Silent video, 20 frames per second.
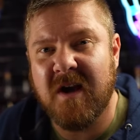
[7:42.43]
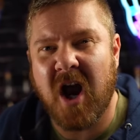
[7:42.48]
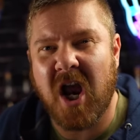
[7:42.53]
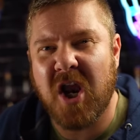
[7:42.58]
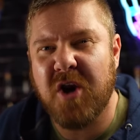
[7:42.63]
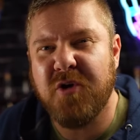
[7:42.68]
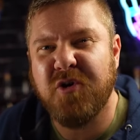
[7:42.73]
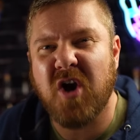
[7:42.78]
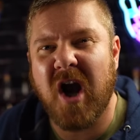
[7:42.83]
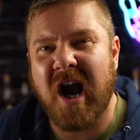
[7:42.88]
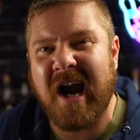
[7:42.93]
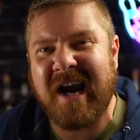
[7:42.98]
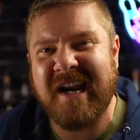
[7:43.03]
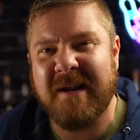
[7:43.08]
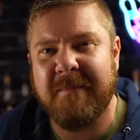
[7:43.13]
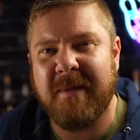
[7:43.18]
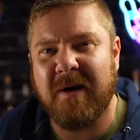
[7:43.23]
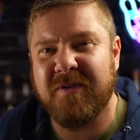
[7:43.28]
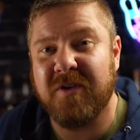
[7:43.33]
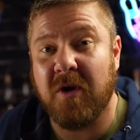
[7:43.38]
Are you talking
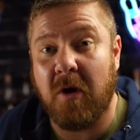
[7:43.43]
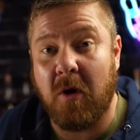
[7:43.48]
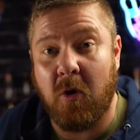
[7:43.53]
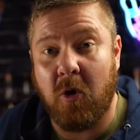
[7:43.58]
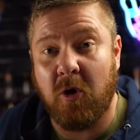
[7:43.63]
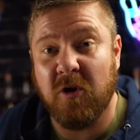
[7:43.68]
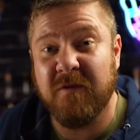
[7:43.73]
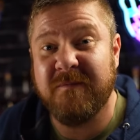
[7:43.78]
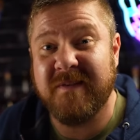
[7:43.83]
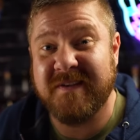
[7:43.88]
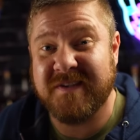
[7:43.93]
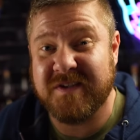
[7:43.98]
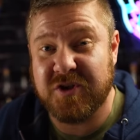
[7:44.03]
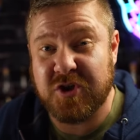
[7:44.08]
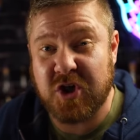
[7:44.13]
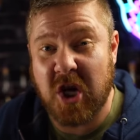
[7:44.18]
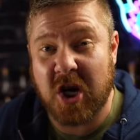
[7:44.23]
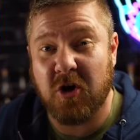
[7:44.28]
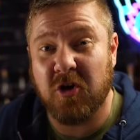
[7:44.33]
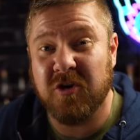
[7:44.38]
about the Old
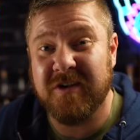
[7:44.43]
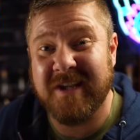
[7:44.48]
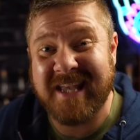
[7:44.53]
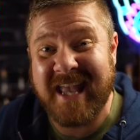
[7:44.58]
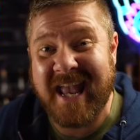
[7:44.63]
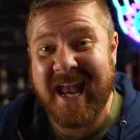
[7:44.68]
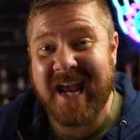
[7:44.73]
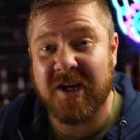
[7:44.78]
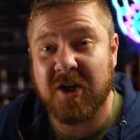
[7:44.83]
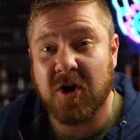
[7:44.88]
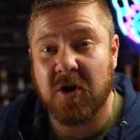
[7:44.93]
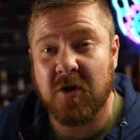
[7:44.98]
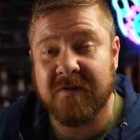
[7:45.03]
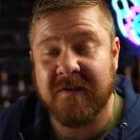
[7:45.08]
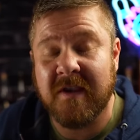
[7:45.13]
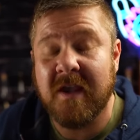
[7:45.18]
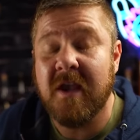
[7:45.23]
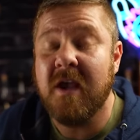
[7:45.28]
Fitzgerald decanters?